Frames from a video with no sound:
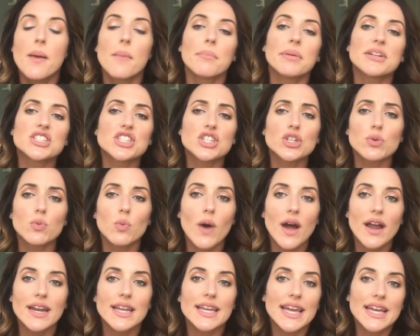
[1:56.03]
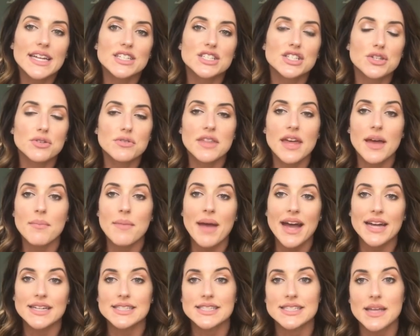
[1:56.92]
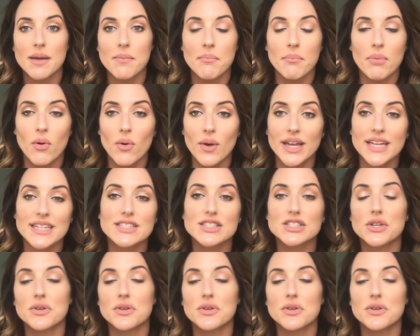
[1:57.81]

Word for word: but you want to get to them at some point.